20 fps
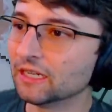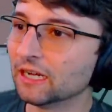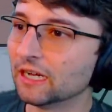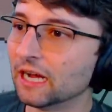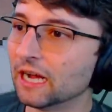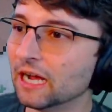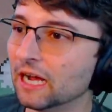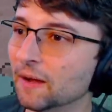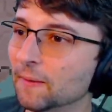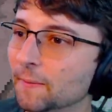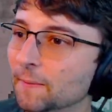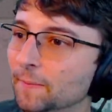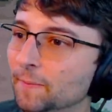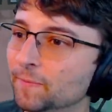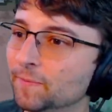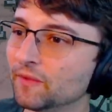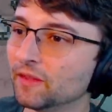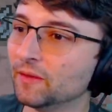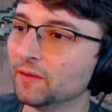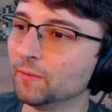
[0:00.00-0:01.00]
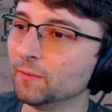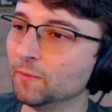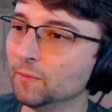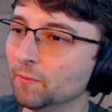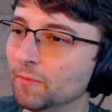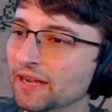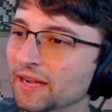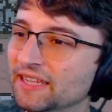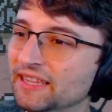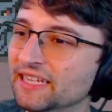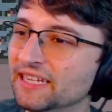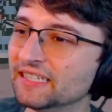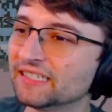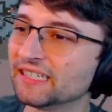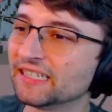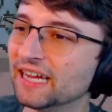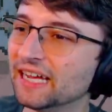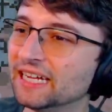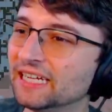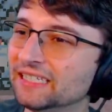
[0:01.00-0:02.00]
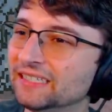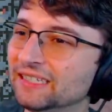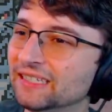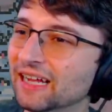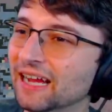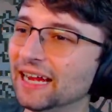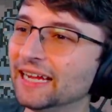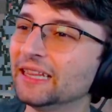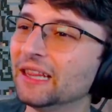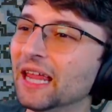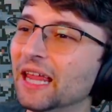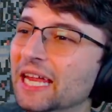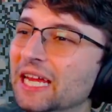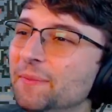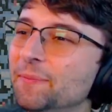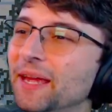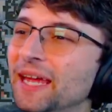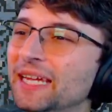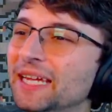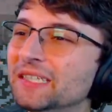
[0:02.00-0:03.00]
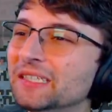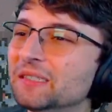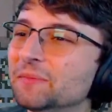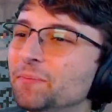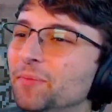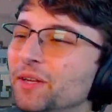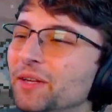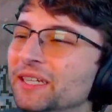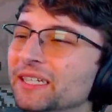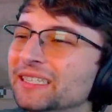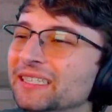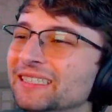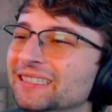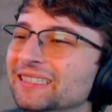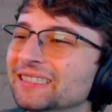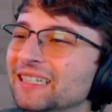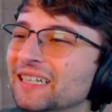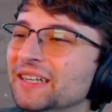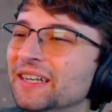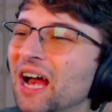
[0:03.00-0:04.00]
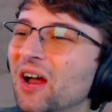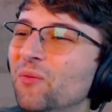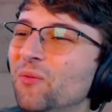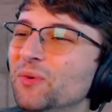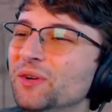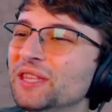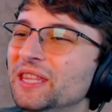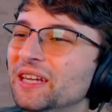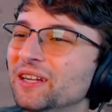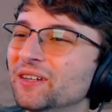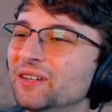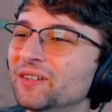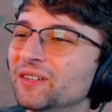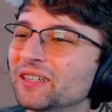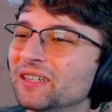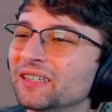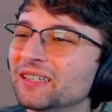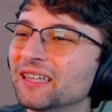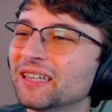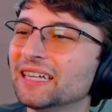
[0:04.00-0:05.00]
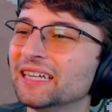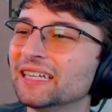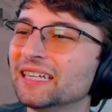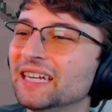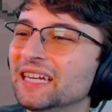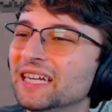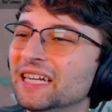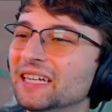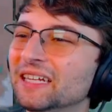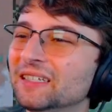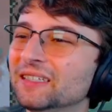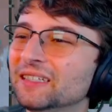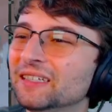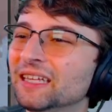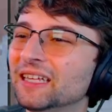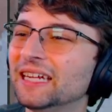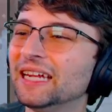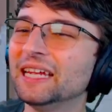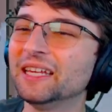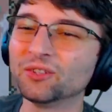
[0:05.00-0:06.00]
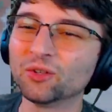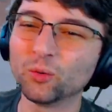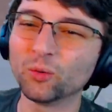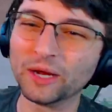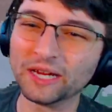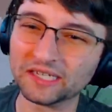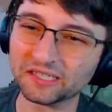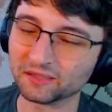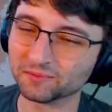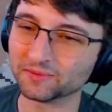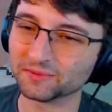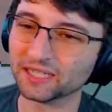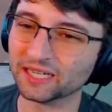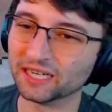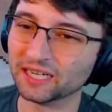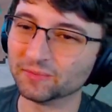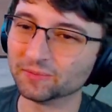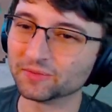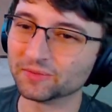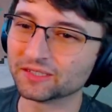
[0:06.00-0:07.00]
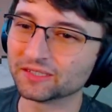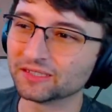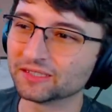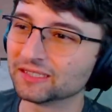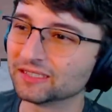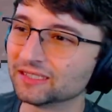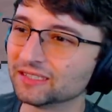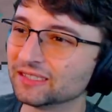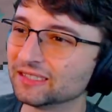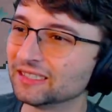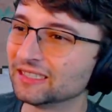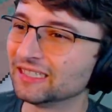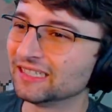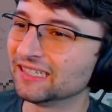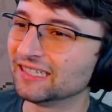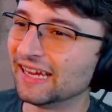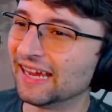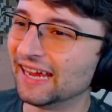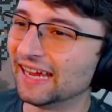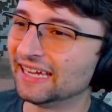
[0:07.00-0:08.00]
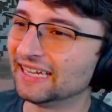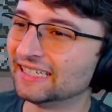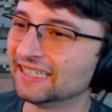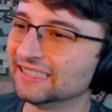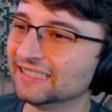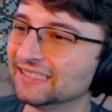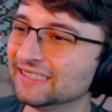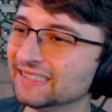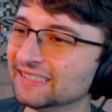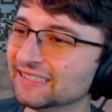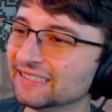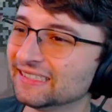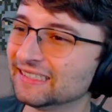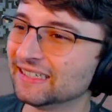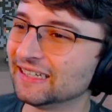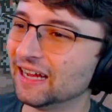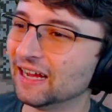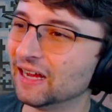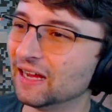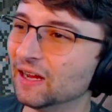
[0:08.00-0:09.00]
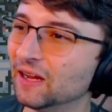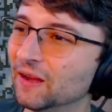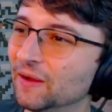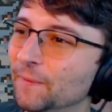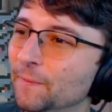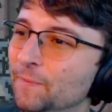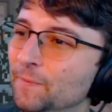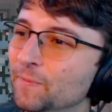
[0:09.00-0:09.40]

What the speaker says: my thing is I like pets, but not when they're like they get in the way sometimes. And I